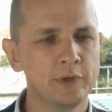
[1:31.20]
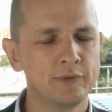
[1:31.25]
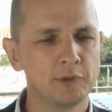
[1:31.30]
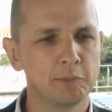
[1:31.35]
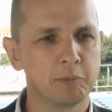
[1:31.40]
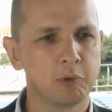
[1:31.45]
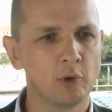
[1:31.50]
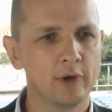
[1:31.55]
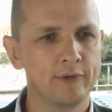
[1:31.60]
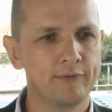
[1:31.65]
we've
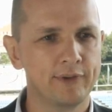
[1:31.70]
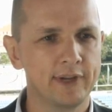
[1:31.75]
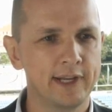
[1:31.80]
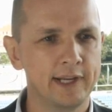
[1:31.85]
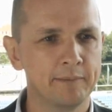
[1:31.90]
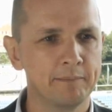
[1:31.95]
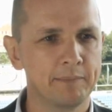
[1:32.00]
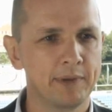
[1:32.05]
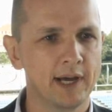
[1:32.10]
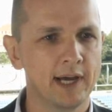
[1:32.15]
deployed for
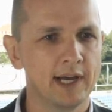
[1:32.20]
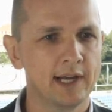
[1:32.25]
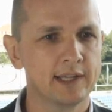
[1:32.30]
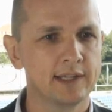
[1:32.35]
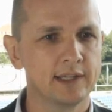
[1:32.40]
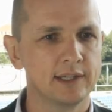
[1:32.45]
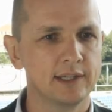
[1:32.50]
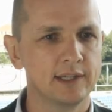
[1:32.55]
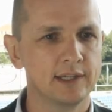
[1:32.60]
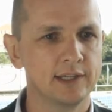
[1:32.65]
Eden Park
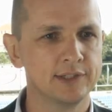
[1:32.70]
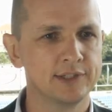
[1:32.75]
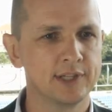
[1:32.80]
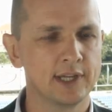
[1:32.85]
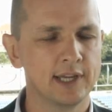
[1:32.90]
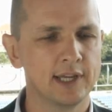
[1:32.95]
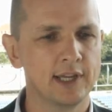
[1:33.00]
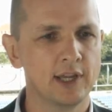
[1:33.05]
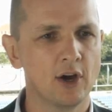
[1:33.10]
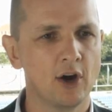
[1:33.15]
is
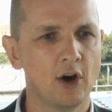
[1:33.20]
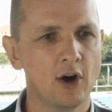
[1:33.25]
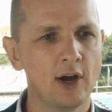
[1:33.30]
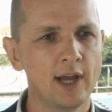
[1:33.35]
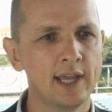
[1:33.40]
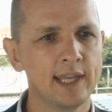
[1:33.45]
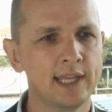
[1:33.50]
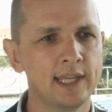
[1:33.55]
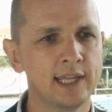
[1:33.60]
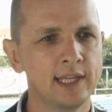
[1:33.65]
a
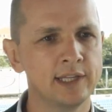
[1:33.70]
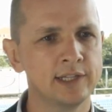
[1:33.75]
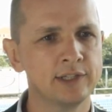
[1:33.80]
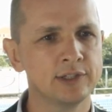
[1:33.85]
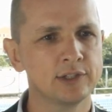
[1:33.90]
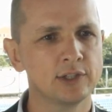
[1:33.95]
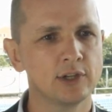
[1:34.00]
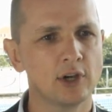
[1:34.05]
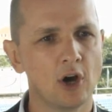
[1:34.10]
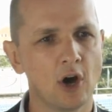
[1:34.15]

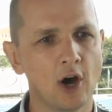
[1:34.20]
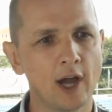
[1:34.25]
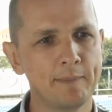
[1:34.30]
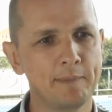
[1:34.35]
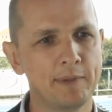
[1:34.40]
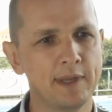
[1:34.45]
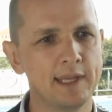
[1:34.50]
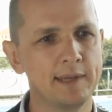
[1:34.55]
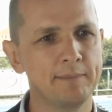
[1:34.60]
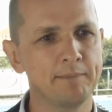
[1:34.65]
high-end
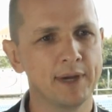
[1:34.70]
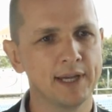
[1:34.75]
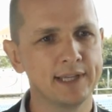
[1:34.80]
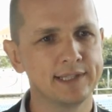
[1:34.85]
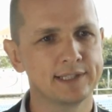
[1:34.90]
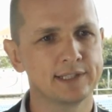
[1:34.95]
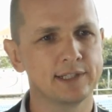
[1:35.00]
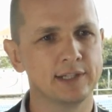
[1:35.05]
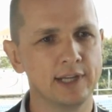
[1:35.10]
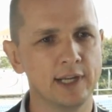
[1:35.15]

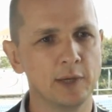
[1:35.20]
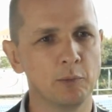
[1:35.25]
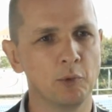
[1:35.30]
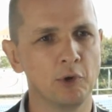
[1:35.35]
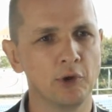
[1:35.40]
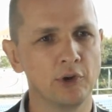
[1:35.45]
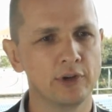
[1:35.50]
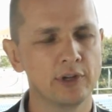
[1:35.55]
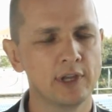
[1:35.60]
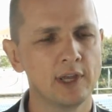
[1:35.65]
IP-based
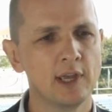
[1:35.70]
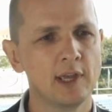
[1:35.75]
network